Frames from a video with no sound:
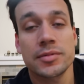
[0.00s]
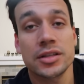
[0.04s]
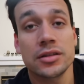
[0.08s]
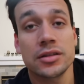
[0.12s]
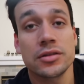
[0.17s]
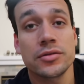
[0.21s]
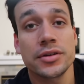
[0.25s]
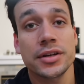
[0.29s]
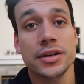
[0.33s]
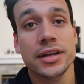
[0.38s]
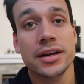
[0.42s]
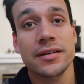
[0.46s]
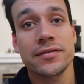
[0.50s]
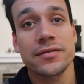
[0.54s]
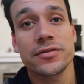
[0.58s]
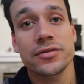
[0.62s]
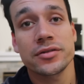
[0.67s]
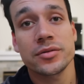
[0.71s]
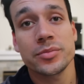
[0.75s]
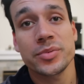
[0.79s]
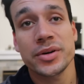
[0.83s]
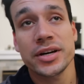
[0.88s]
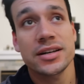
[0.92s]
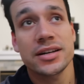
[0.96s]
been doing that
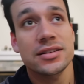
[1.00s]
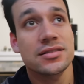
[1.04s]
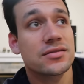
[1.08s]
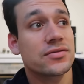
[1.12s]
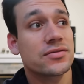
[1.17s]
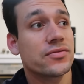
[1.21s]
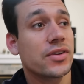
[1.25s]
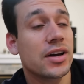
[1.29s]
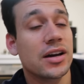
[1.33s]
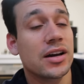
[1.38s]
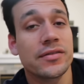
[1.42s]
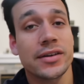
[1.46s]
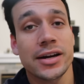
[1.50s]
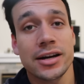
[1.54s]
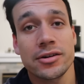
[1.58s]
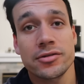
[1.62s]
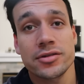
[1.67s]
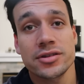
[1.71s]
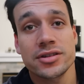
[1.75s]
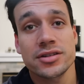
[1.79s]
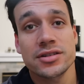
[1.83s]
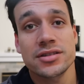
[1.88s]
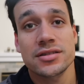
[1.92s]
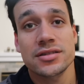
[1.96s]
for the past five
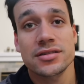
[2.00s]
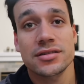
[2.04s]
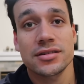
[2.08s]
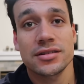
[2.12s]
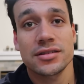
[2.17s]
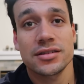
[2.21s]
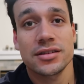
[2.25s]
hours.